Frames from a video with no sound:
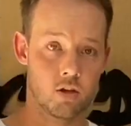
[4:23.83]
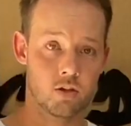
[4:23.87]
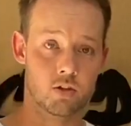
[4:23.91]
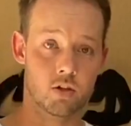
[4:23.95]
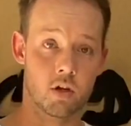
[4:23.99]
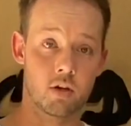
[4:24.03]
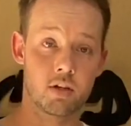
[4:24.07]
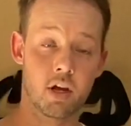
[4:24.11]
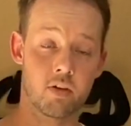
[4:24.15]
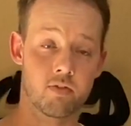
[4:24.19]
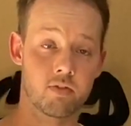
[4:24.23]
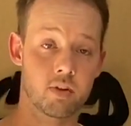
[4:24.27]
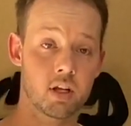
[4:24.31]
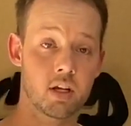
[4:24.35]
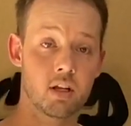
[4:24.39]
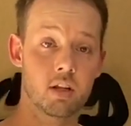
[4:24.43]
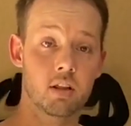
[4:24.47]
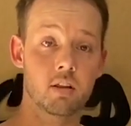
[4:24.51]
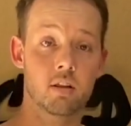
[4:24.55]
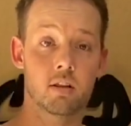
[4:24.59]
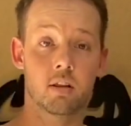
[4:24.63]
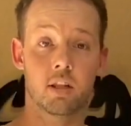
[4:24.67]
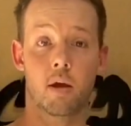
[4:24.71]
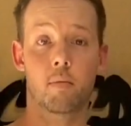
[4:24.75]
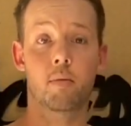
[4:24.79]
So definitely
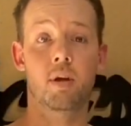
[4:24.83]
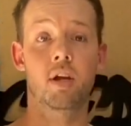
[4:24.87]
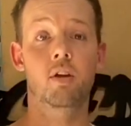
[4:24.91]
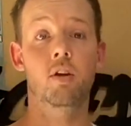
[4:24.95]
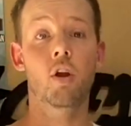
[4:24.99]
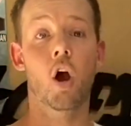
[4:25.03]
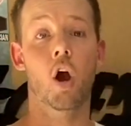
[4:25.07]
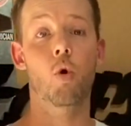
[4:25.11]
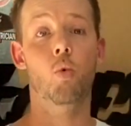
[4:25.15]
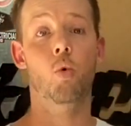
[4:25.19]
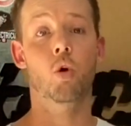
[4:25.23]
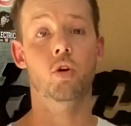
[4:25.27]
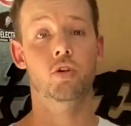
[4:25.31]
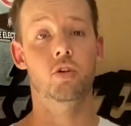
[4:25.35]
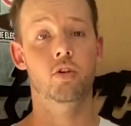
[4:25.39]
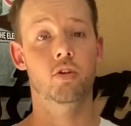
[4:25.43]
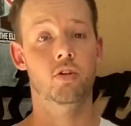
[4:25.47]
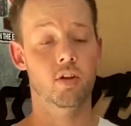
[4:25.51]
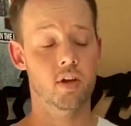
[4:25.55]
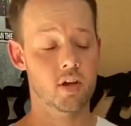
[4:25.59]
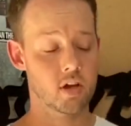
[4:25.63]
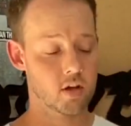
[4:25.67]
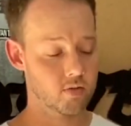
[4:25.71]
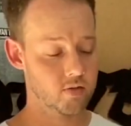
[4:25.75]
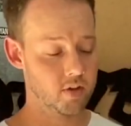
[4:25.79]
let me know what you
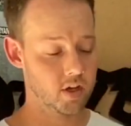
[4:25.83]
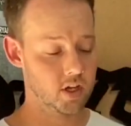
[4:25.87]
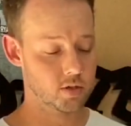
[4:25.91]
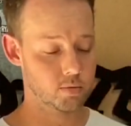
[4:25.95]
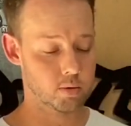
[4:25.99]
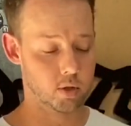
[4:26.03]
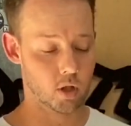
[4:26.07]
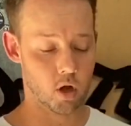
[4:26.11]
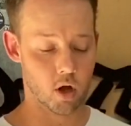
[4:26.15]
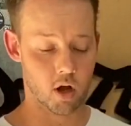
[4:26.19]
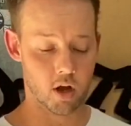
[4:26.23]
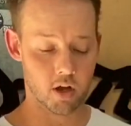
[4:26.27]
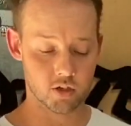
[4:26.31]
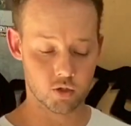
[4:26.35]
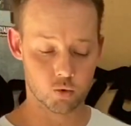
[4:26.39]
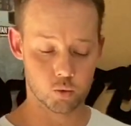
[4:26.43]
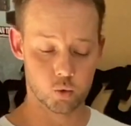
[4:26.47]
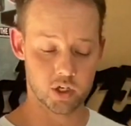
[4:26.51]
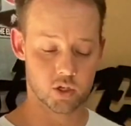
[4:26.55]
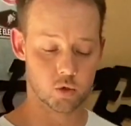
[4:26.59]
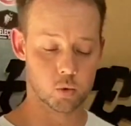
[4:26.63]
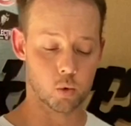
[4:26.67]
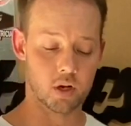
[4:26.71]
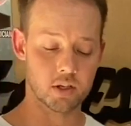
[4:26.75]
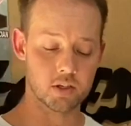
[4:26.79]
think of these pliers.
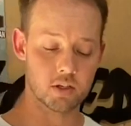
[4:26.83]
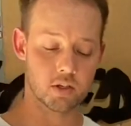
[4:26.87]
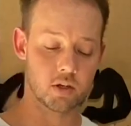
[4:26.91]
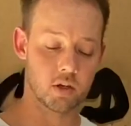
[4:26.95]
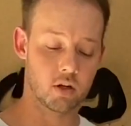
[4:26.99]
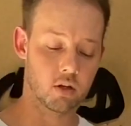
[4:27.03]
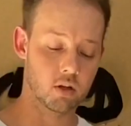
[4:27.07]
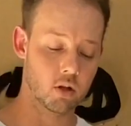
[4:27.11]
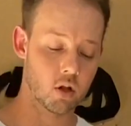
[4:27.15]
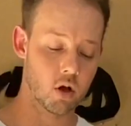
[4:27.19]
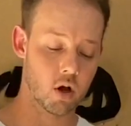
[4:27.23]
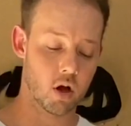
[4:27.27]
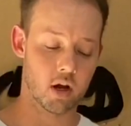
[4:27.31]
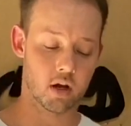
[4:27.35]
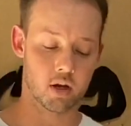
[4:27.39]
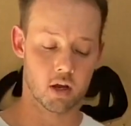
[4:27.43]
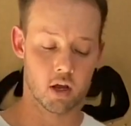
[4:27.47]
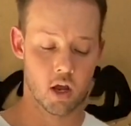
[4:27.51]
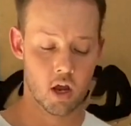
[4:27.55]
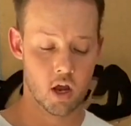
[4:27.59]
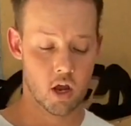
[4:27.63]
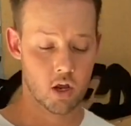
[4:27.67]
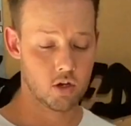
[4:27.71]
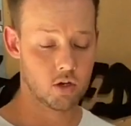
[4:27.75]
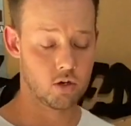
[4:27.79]
Which ones do you
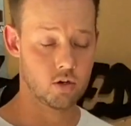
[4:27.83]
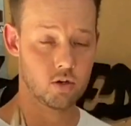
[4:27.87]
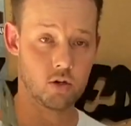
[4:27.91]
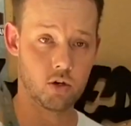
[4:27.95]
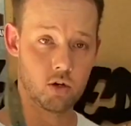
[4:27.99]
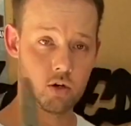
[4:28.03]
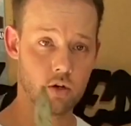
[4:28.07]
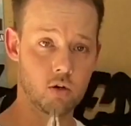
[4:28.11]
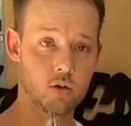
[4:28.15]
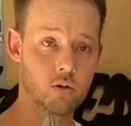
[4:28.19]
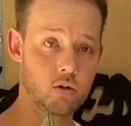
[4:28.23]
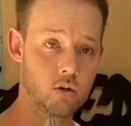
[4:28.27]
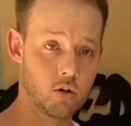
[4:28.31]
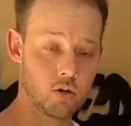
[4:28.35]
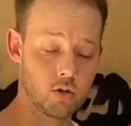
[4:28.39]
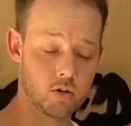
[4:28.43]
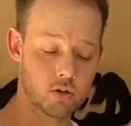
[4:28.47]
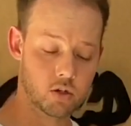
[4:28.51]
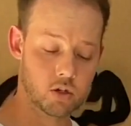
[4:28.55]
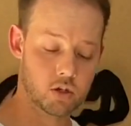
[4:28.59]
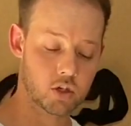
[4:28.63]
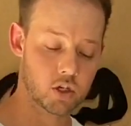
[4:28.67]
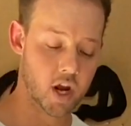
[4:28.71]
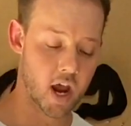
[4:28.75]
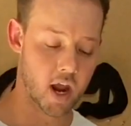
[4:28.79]
like? Do you
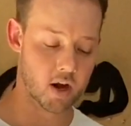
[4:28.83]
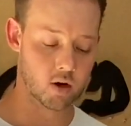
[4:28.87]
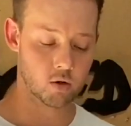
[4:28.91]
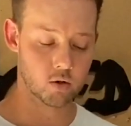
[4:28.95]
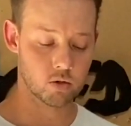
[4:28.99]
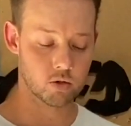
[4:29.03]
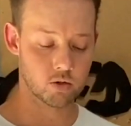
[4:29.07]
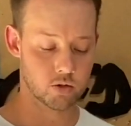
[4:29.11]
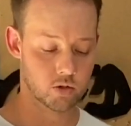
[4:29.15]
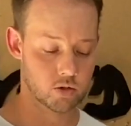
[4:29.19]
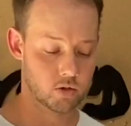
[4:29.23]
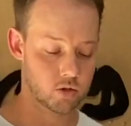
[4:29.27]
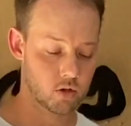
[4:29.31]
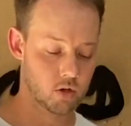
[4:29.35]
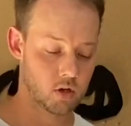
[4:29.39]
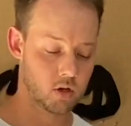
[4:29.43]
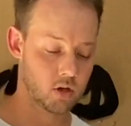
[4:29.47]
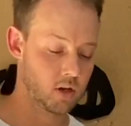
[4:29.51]
use the channels?